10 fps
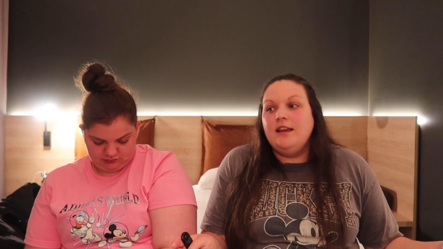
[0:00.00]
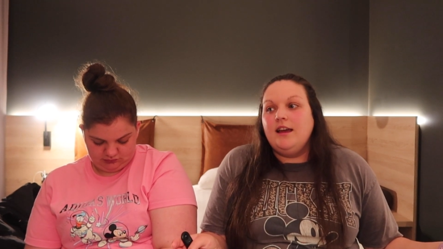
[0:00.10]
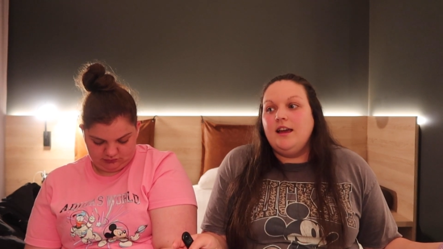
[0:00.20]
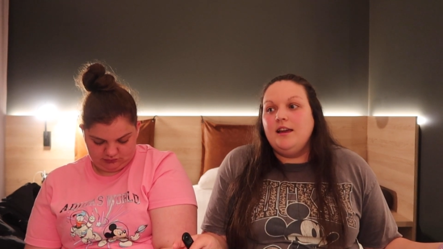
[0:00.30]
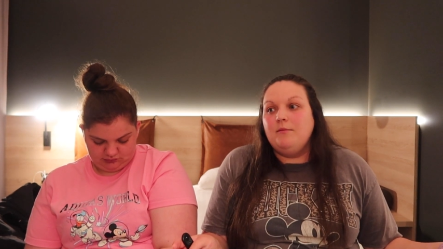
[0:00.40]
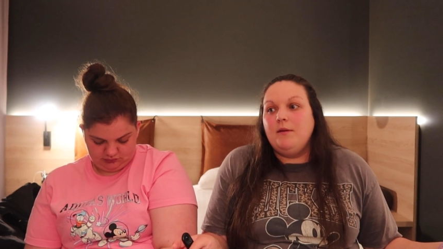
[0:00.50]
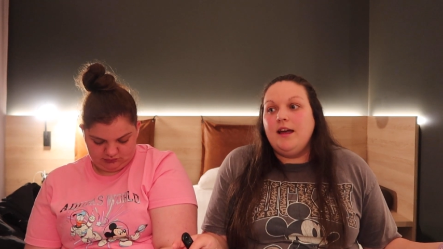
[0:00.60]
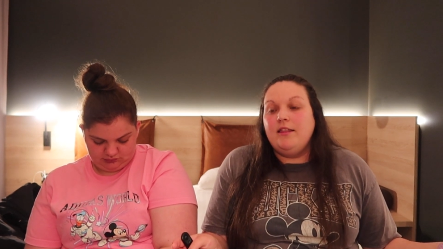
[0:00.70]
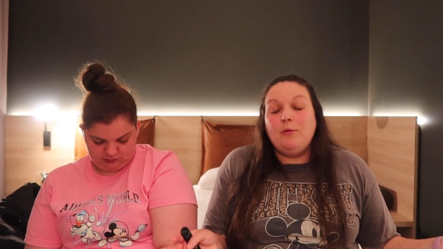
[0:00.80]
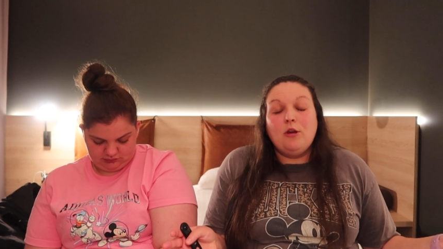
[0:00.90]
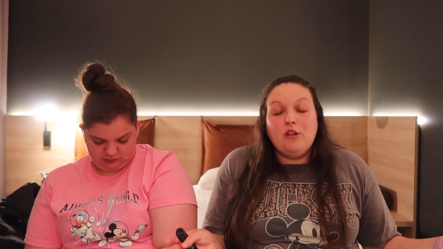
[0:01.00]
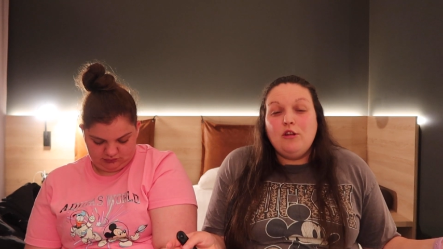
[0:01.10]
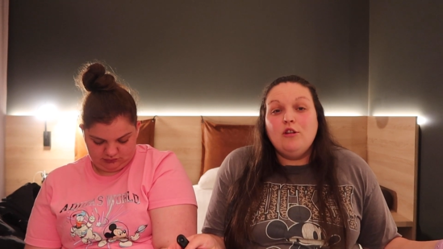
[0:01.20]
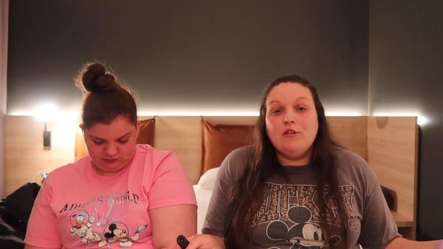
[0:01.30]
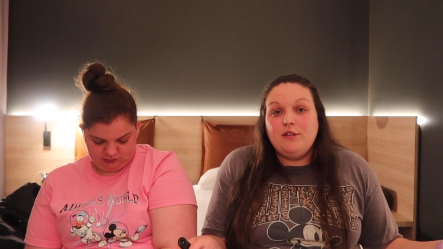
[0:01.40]
Speaker 1: Um, and there'll be other
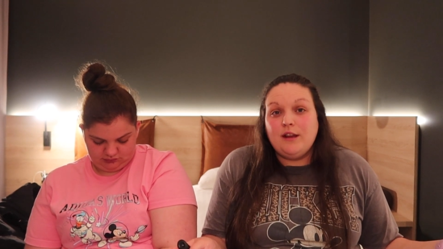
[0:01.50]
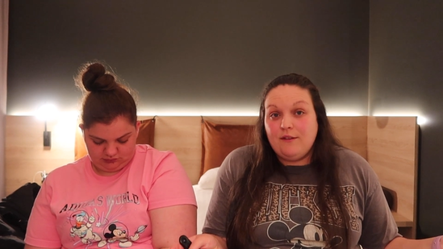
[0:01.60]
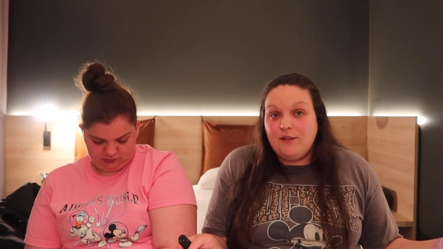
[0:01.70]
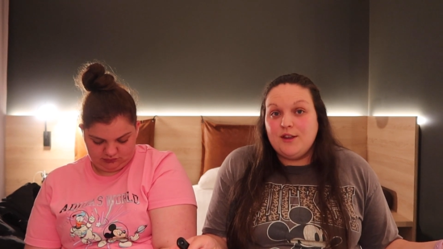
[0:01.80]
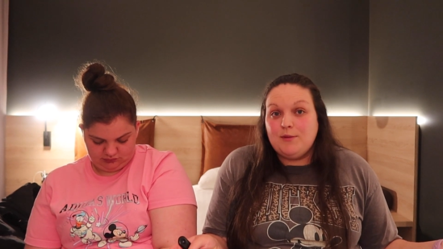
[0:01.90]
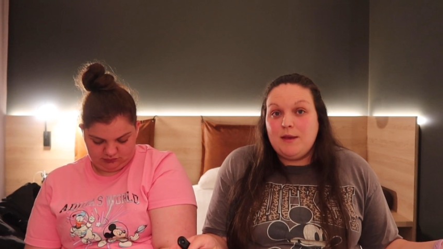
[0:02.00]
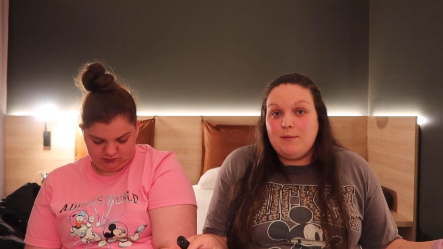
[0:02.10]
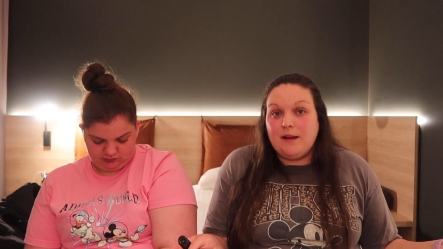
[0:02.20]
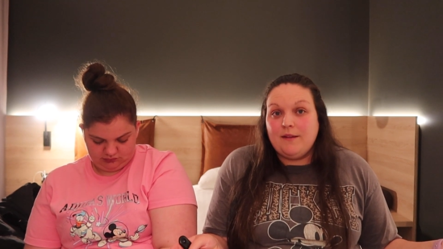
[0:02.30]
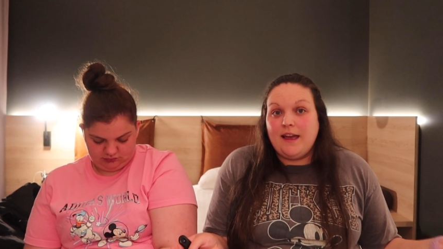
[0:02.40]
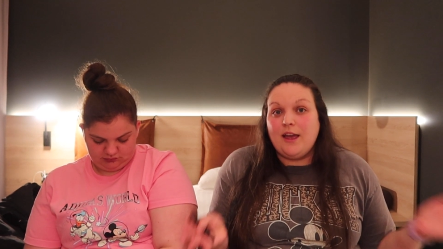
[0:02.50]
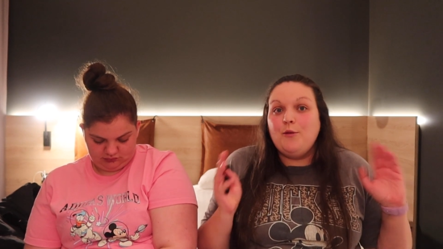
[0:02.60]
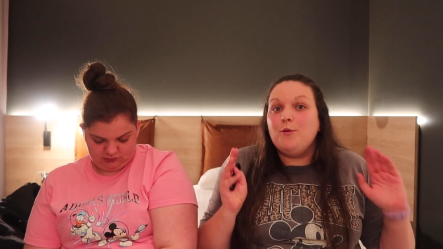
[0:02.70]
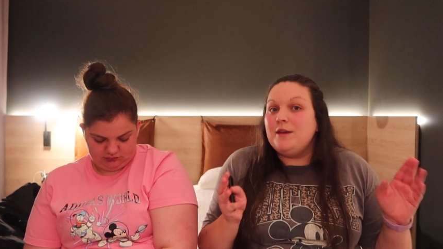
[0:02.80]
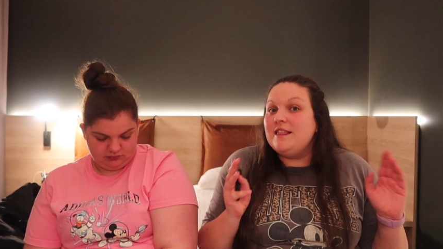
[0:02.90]
neurodiverse people out there who will